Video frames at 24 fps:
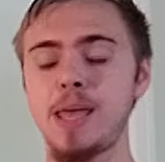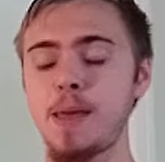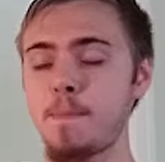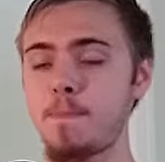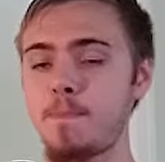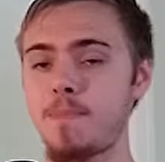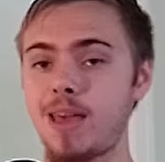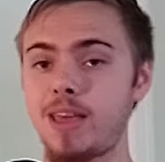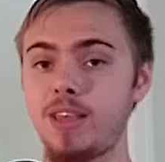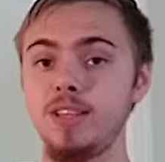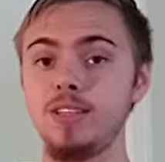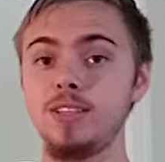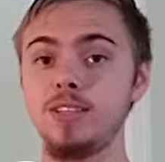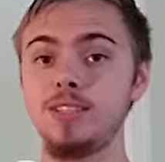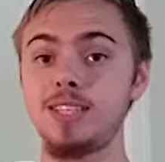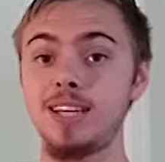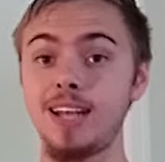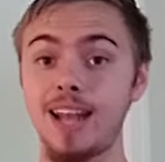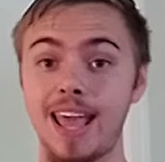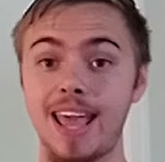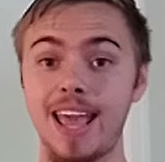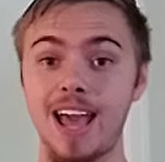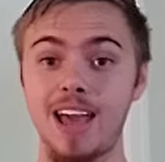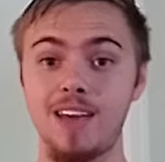Yep, I used
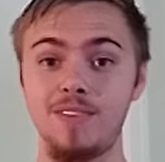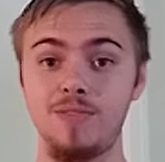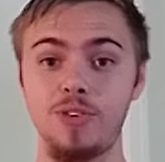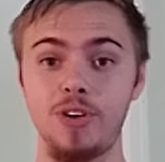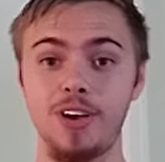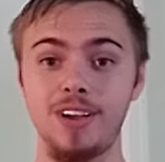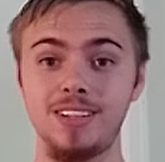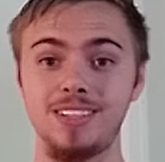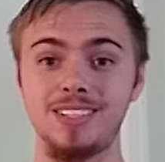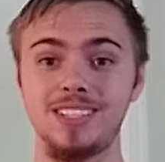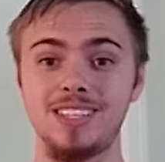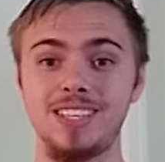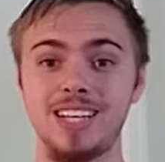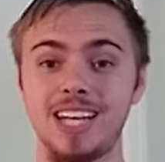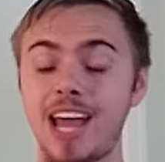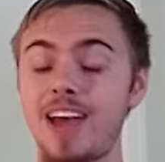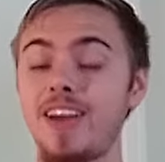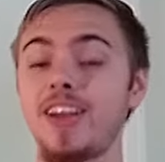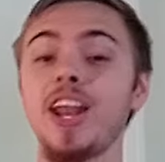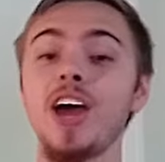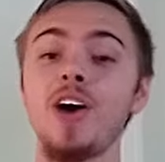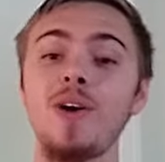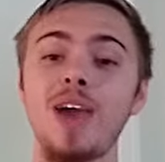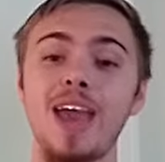an AI voice. Now
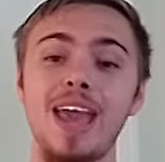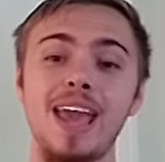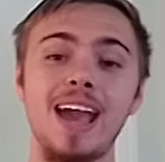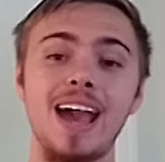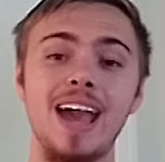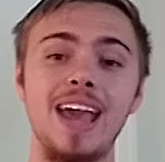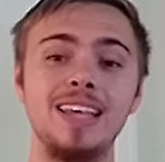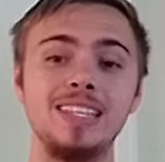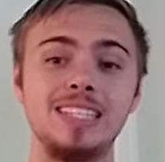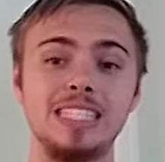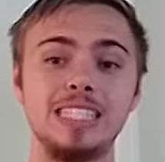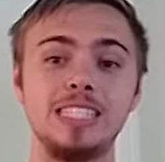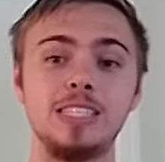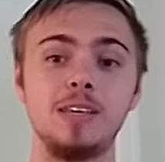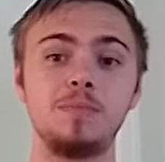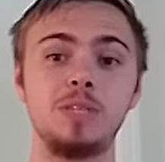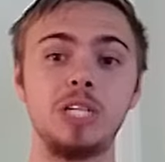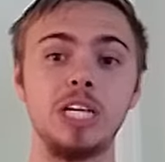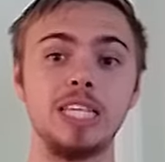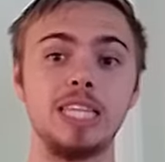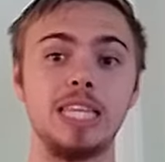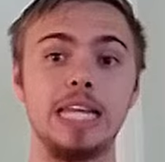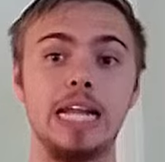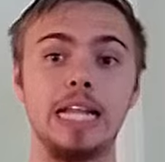I know AI is a
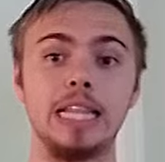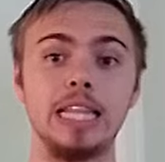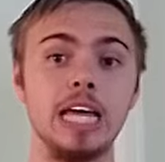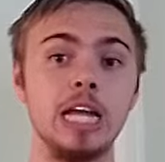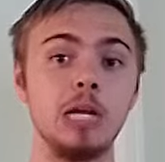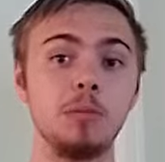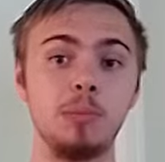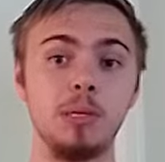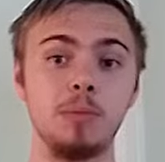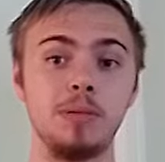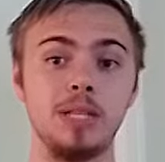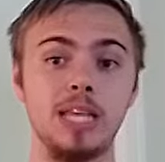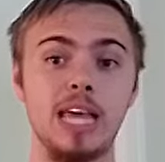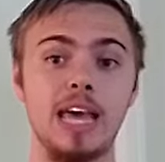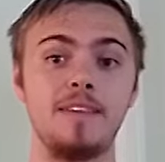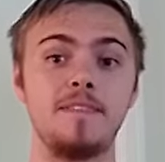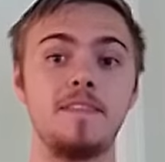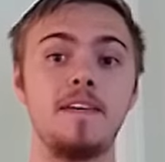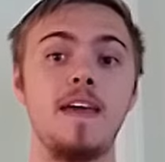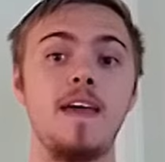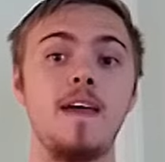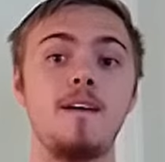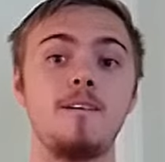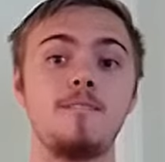subject that a lot of people
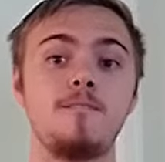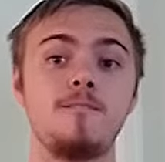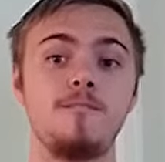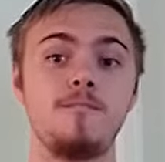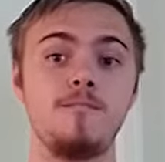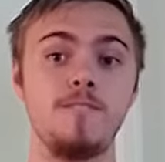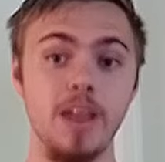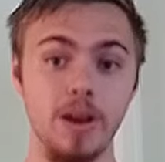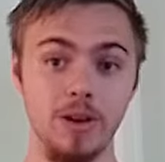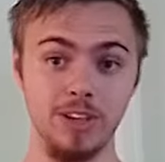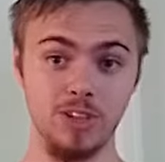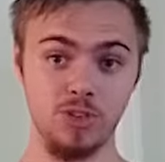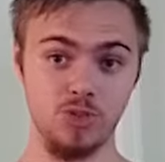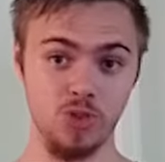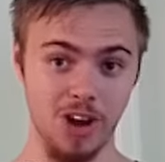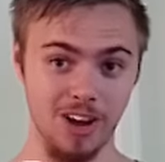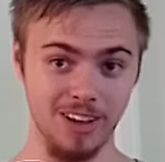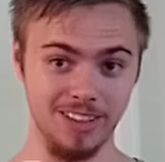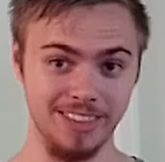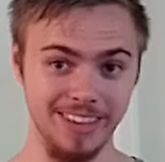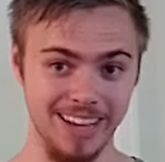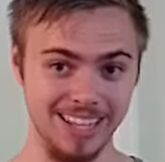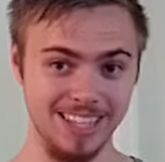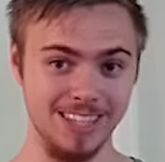have very
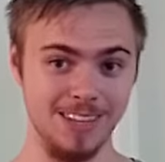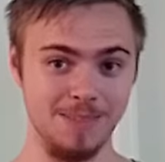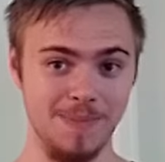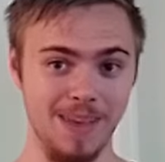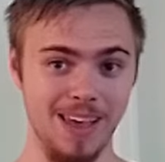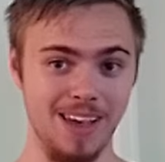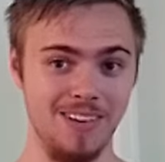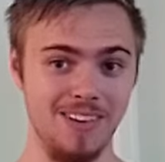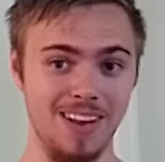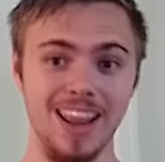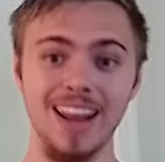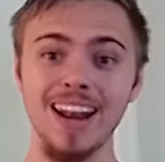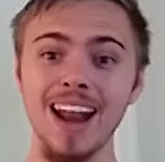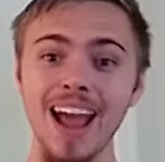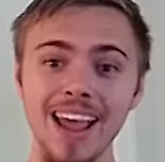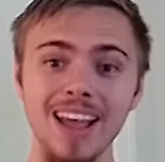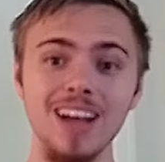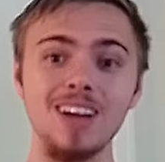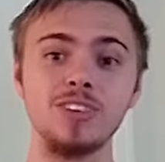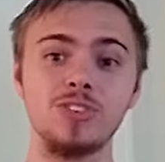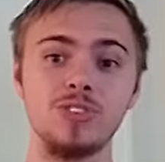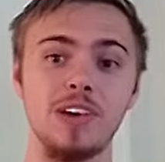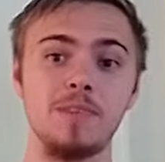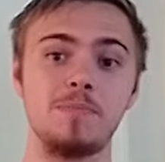strong thoughts about, and I
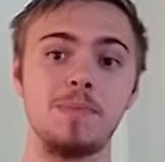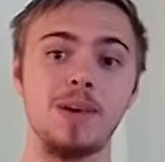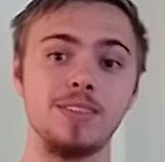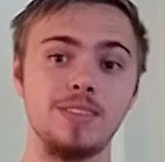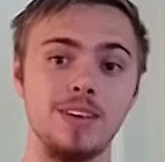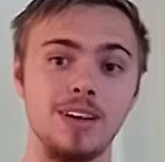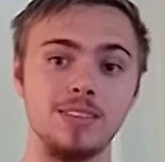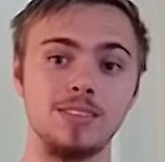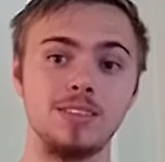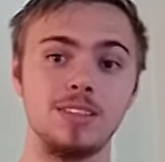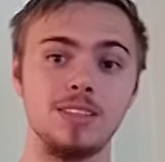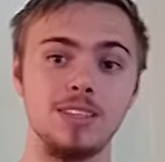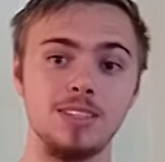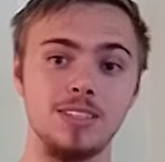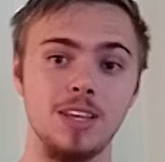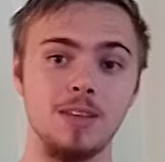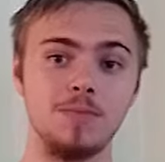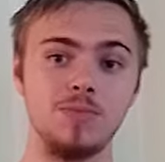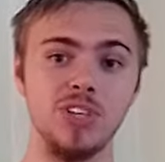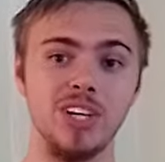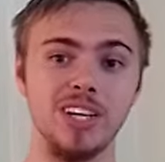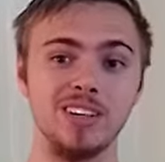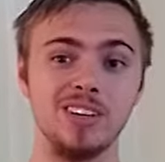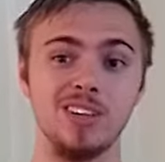also have my thoughts on the
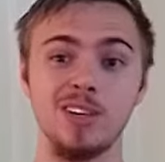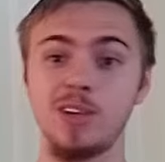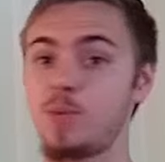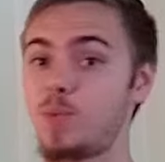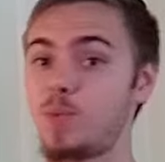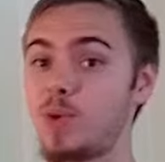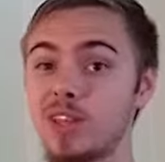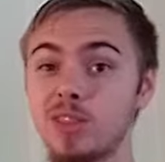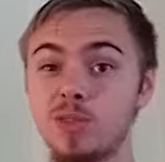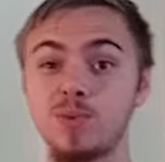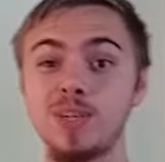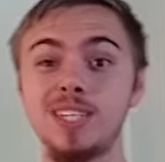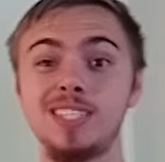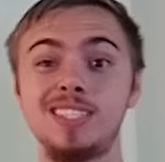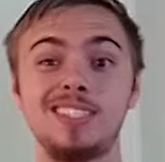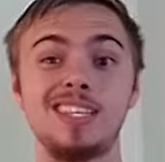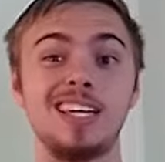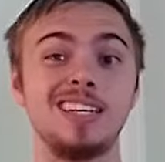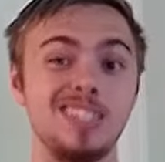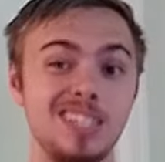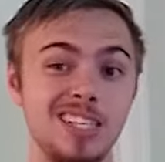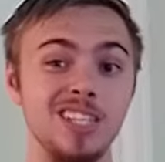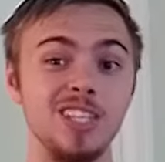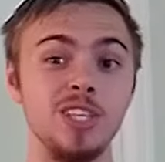subject. One of the reasons
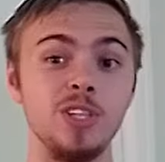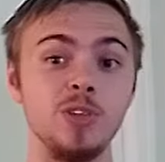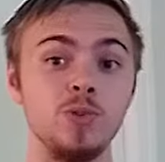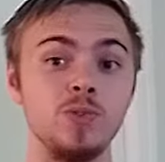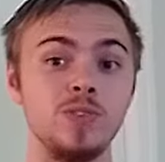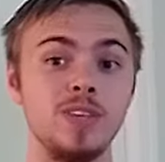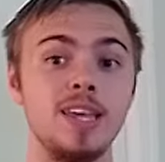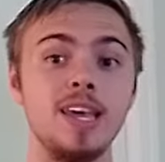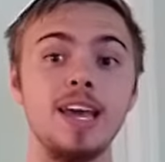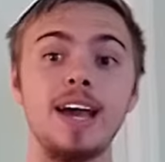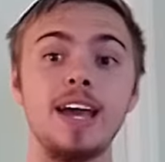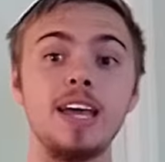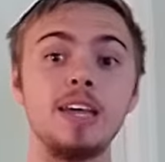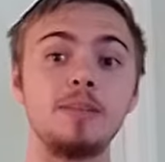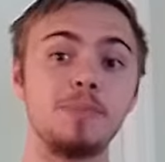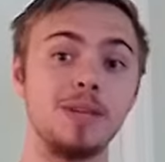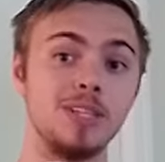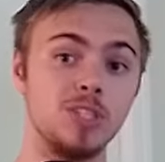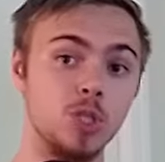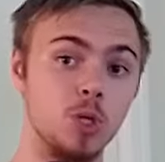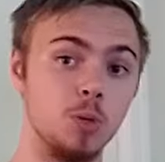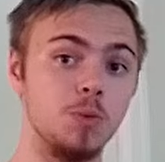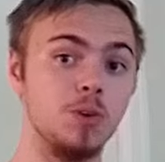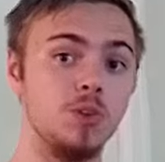I didn't use AI in my
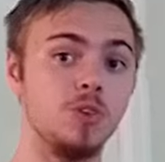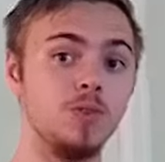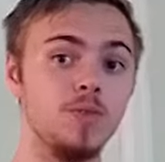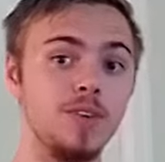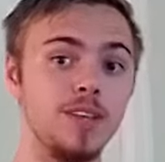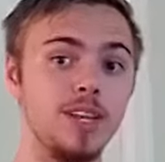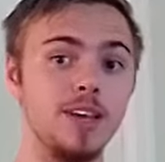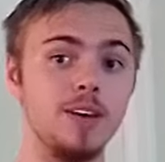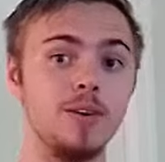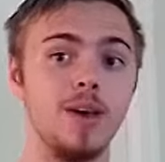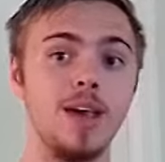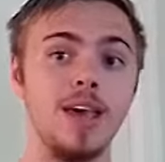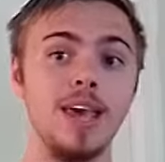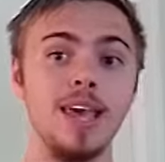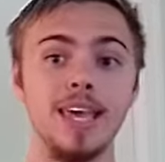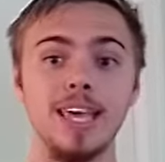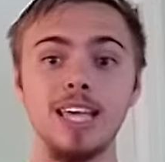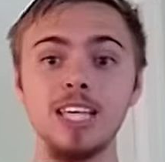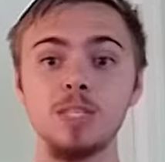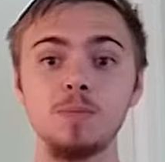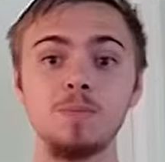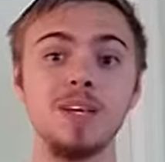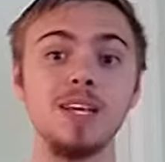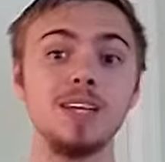Scooby-Doo video
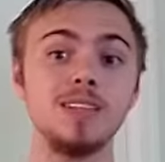is